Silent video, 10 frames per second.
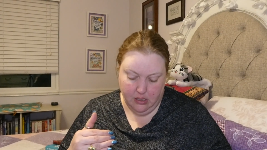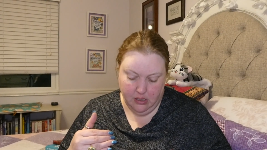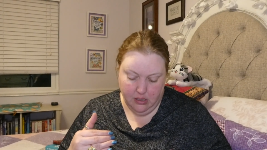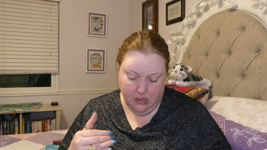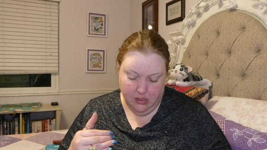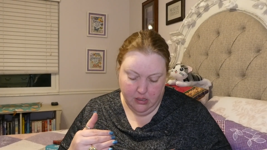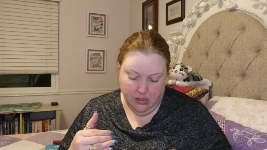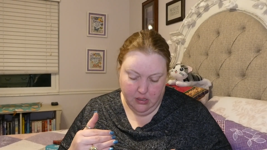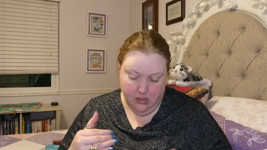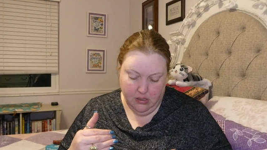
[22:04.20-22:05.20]

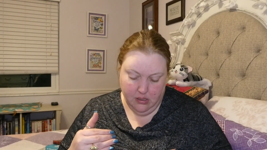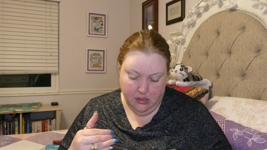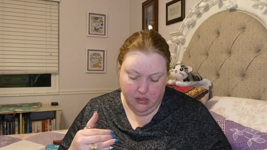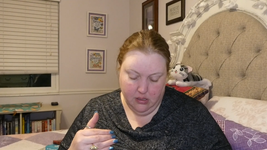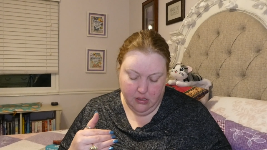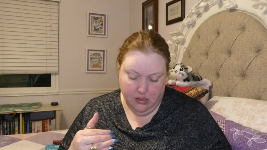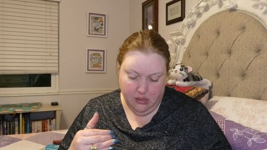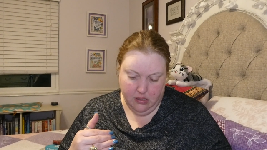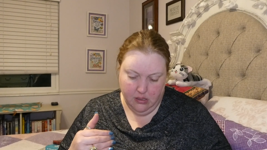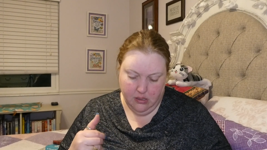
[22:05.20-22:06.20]

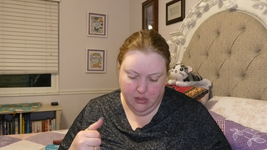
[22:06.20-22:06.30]
(silence)